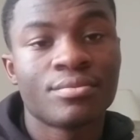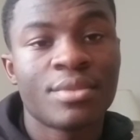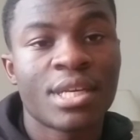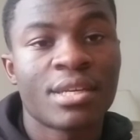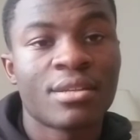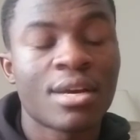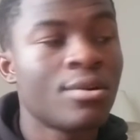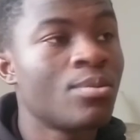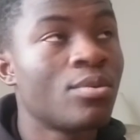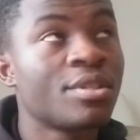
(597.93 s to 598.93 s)
Man, I
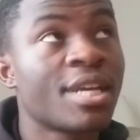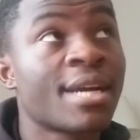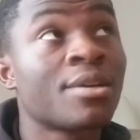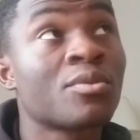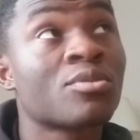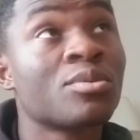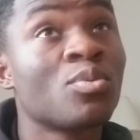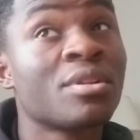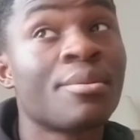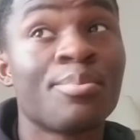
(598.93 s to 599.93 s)
hope one day I can work with
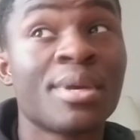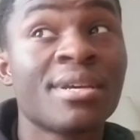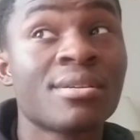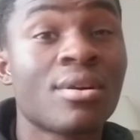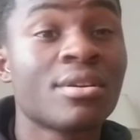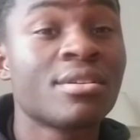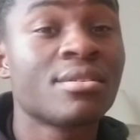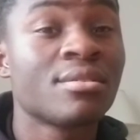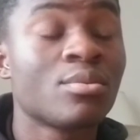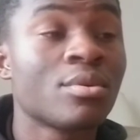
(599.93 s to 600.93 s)
one of the biggest artists
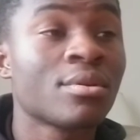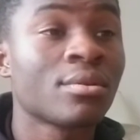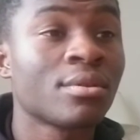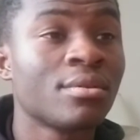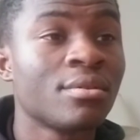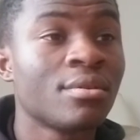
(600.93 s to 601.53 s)
in the world.